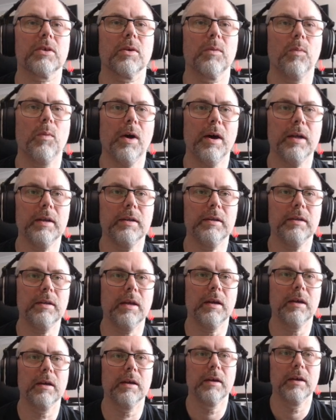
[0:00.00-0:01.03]
one
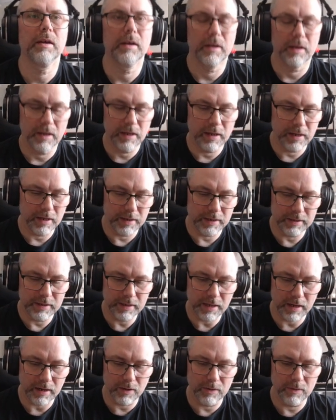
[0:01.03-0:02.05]
uh,
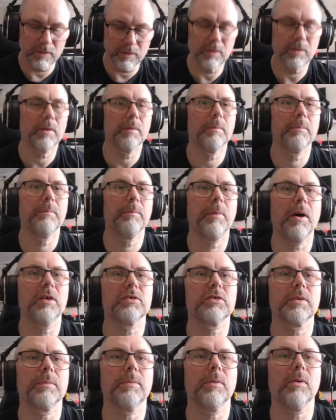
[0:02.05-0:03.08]
yellow
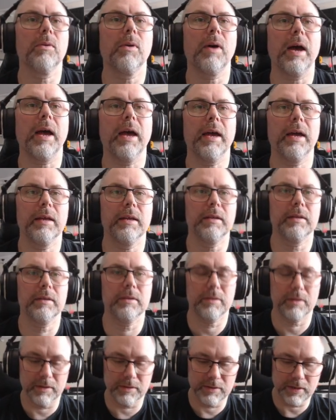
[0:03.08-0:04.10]
basketball, and
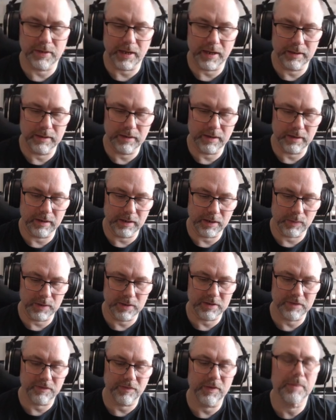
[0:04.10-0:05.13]
ten
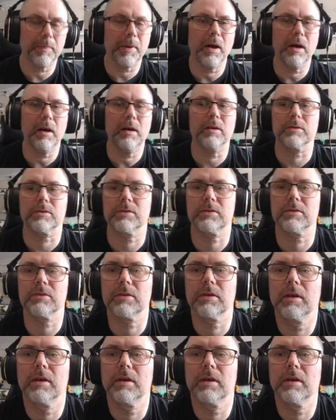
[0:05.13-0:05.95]
liquids for the pass.